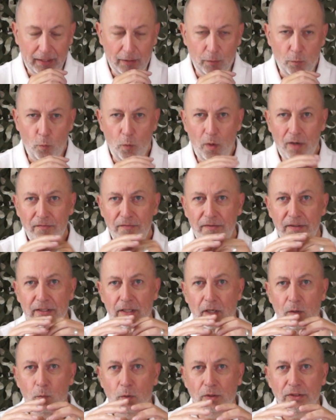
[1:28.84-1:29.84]
one thing that
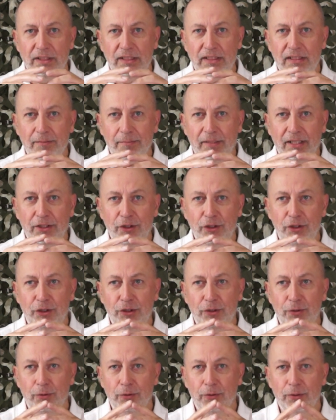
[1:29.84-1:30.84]
I wanted to make
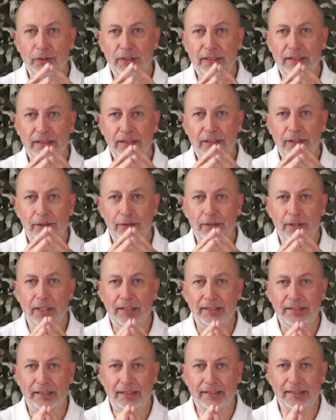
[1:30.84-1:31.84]
sure is that you
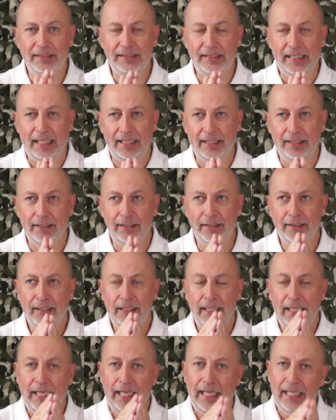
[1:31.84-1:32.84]
guys understand that
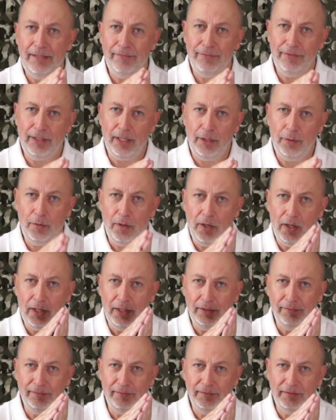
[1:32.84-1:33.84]
even though
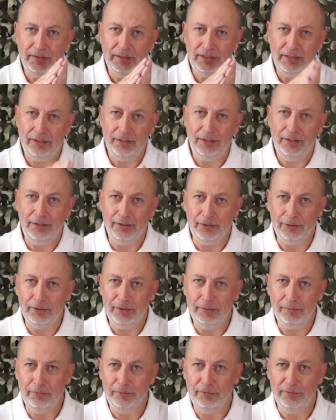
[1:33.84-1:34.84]
I've signed an
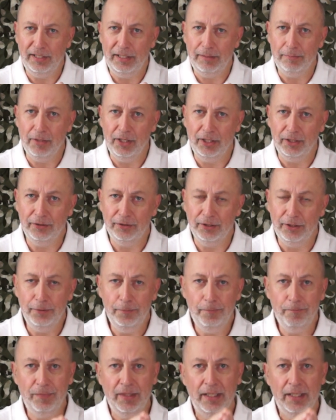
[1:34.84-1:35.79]
agreement with HIKMICRO,